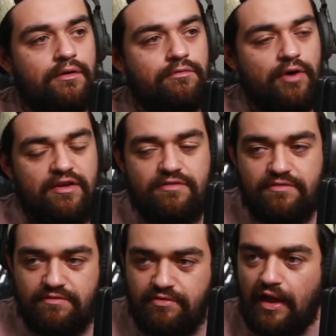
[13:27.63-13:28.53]

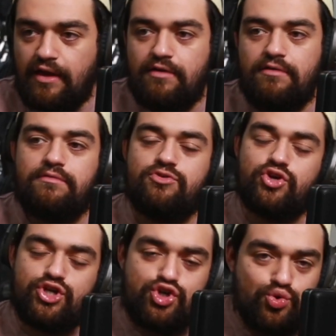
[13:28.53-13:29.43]
Race day
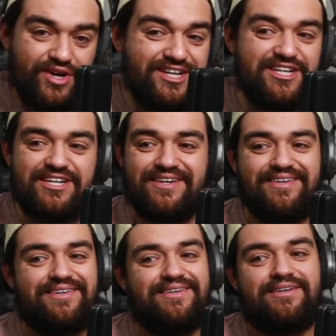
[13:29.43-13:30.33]

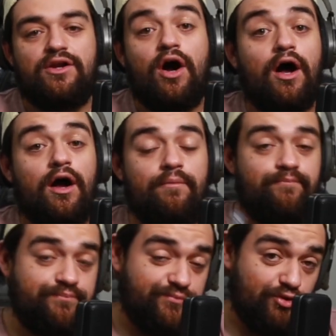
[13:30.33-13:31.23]
nutrition.
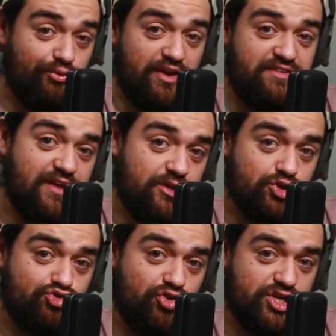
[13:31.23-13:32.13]
Race day
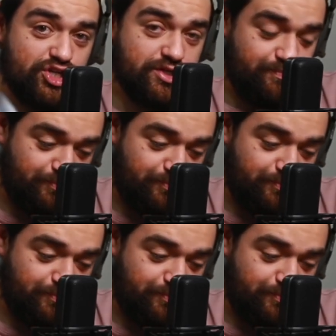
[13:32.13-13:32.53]
nutrition.